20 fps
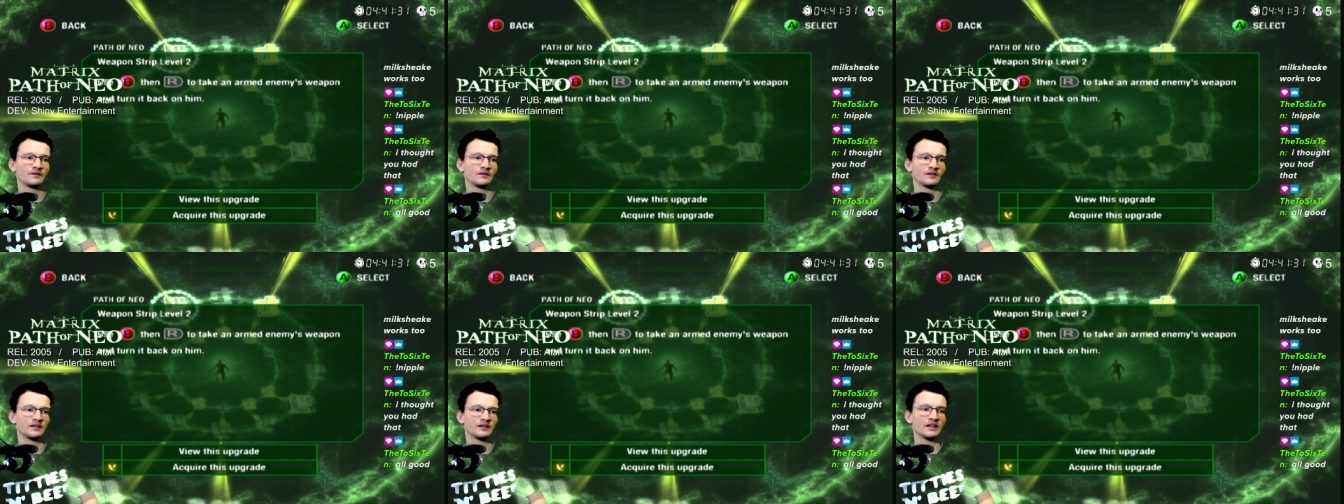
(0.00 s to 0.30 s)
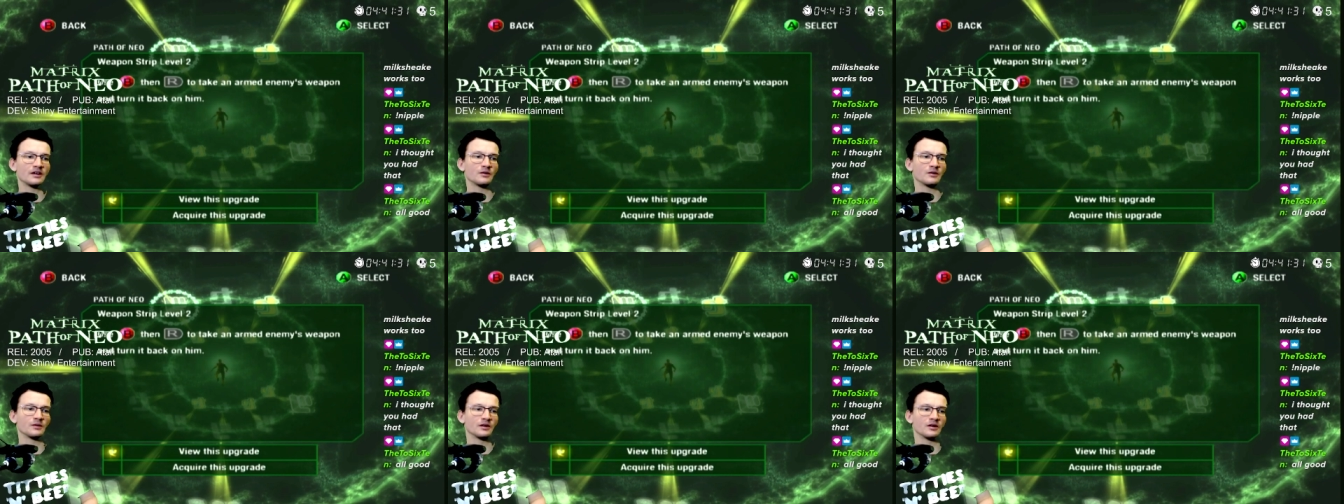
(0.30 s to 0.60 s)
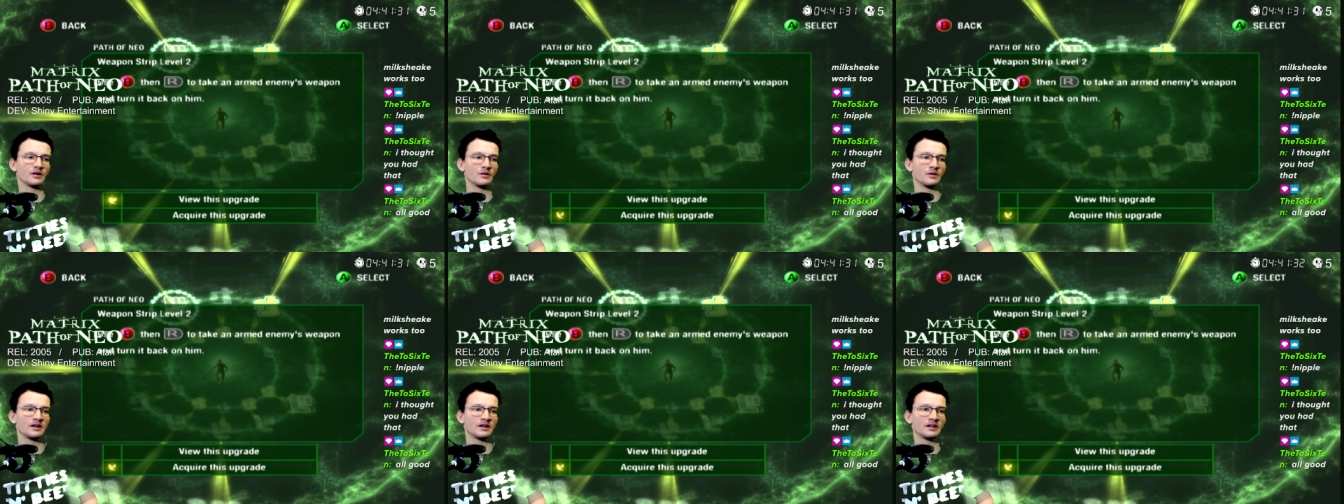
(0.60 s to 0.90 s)
there we
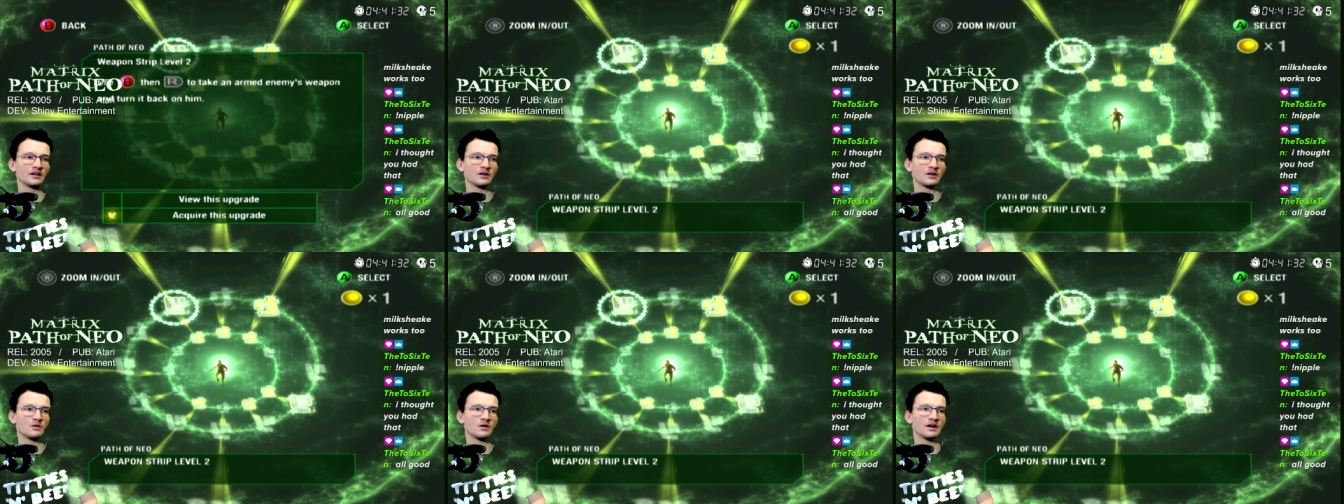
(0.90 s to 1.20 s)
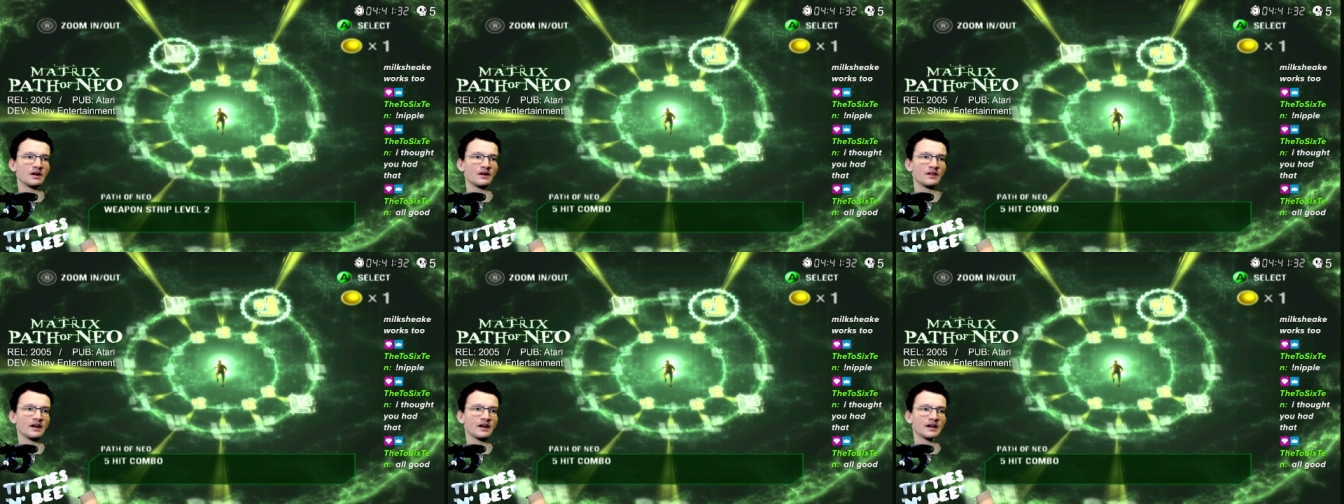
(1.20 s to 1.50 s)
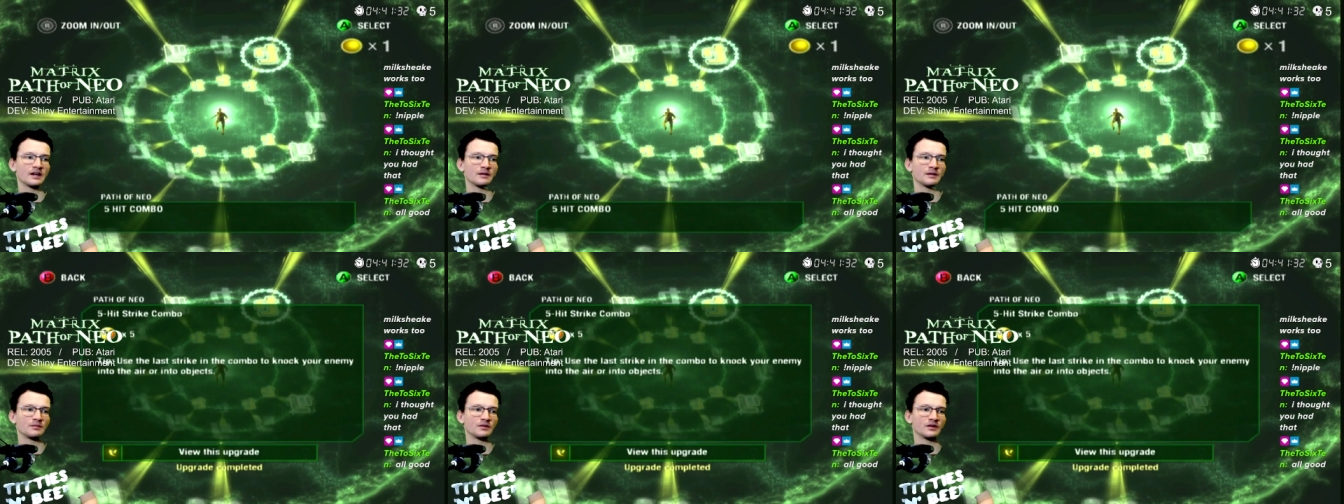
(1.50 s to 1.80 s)
go. We can acquire
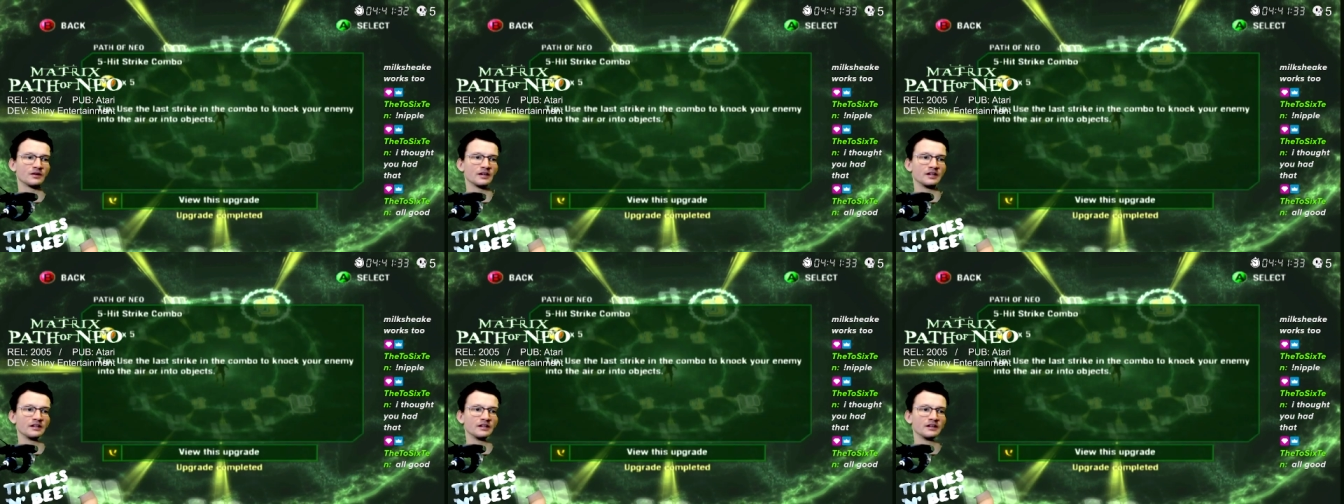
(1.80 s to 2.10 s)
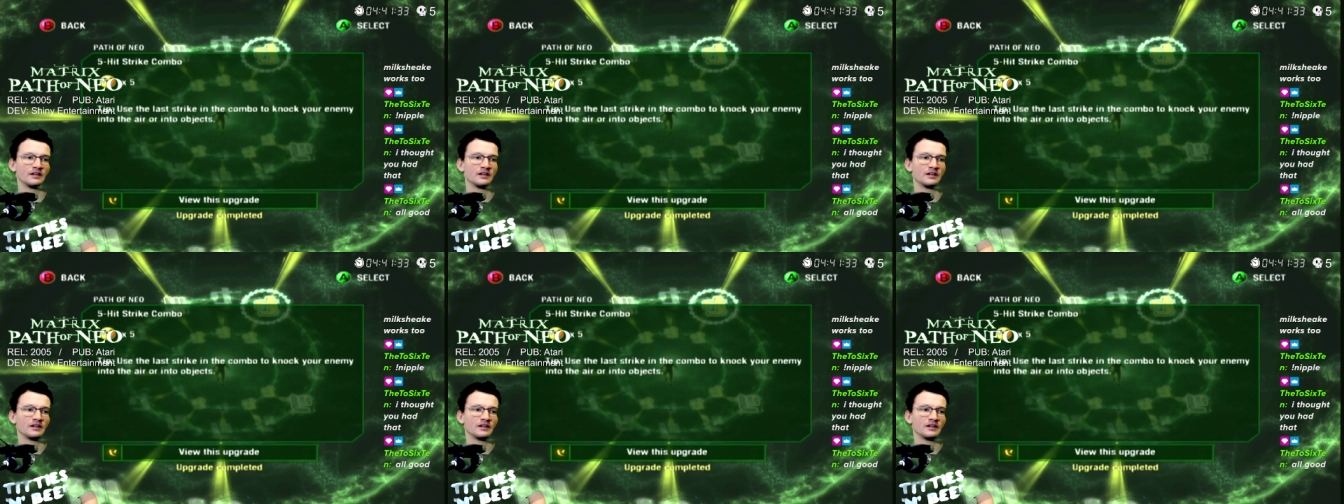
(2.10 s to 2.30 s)
that upgrade,